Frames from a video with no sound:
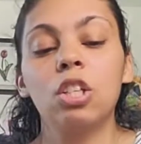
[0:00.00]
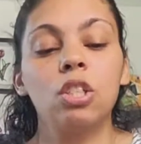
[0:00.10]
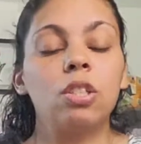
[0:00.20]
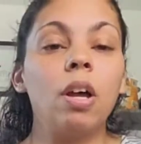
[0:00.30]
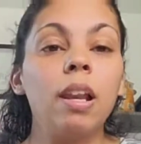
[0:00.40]

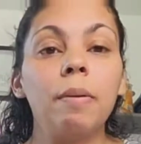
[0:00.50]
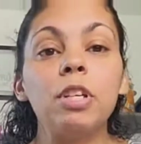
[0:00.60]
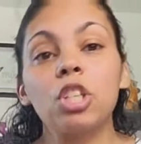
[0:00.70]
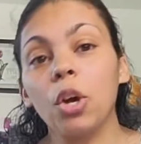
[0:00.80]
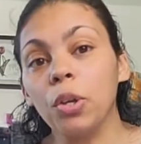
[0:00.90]
So let me
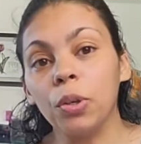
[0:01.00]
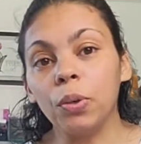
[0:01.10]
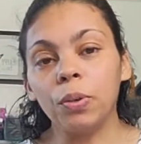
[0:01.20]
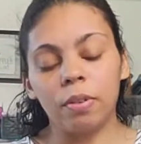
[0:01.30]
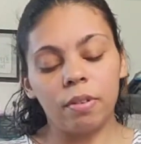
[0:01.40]
show
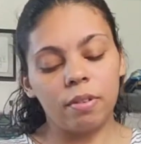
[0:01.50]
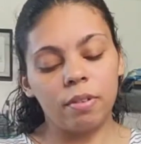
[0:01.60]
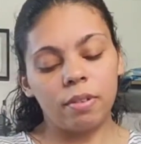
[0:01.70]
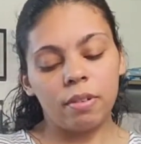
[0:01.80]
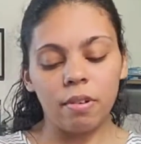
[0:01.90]
you
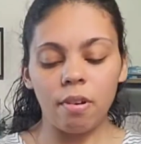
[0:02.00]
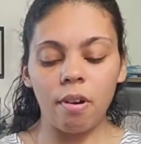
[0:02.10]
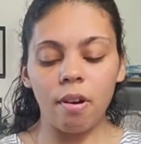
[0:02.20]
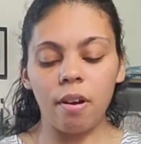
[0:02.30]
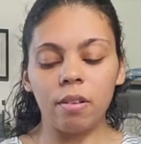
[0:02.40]

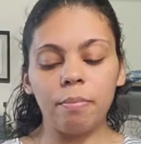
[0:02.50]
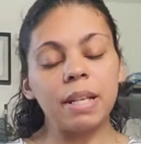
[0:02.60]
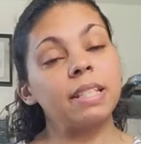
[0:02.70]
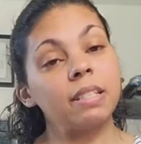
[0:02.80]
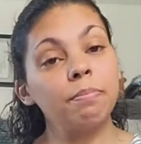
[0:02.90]
my
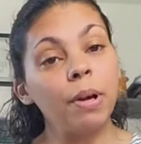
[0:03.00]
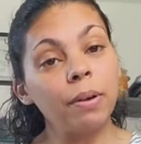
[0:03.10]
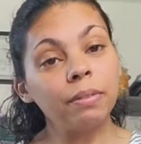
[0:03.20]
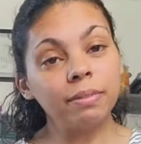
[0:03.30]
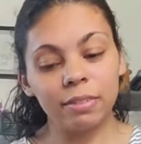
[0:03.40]
seatbelt